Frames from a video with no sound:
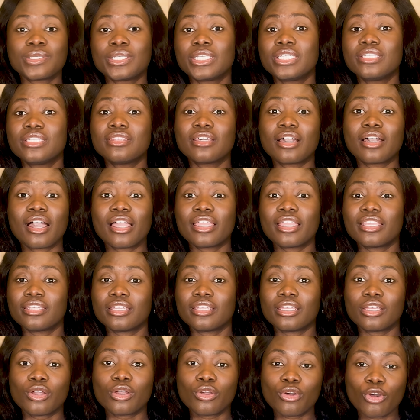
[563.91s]
either in
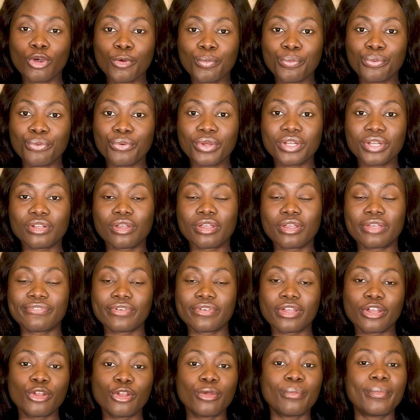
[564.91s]
a corporate
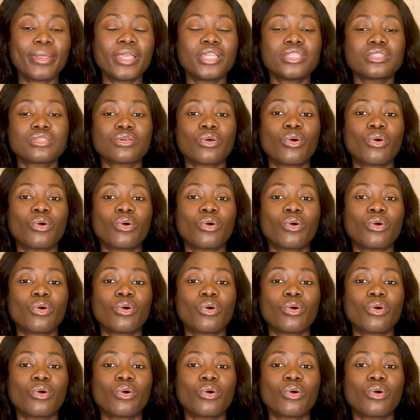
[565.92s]
environment